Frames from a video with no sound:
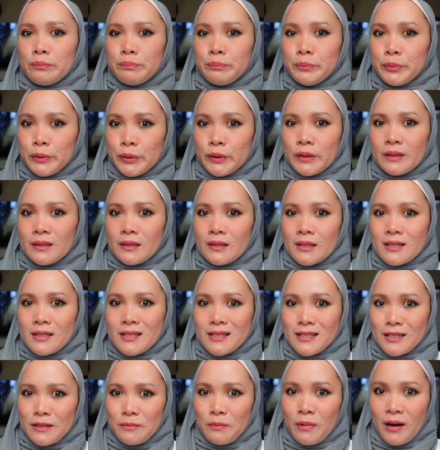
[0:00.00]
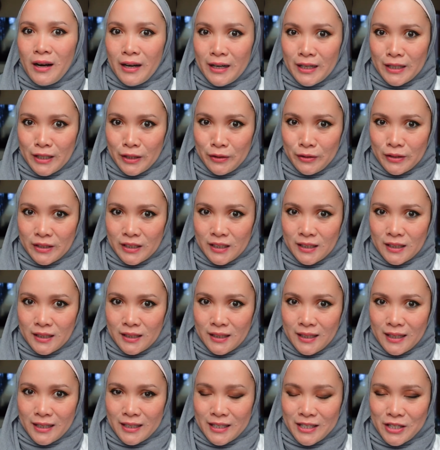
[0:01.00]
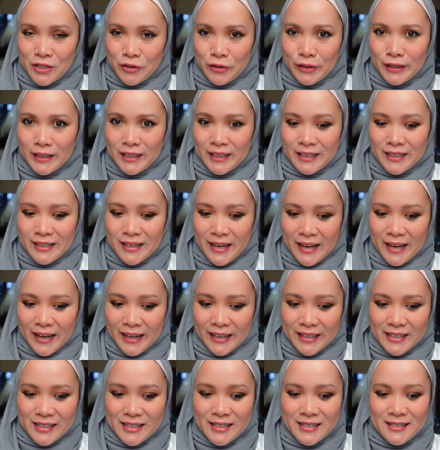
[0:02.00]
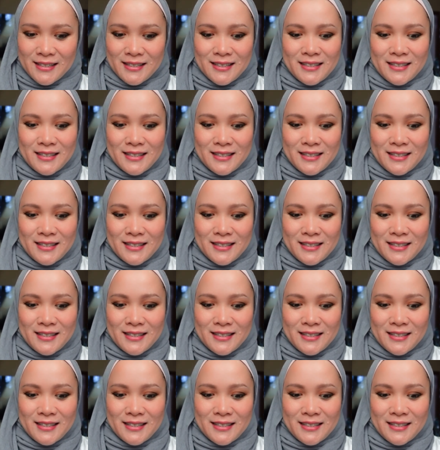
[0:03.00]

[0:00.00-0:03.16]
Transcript: put some honey on it, and it's really nice.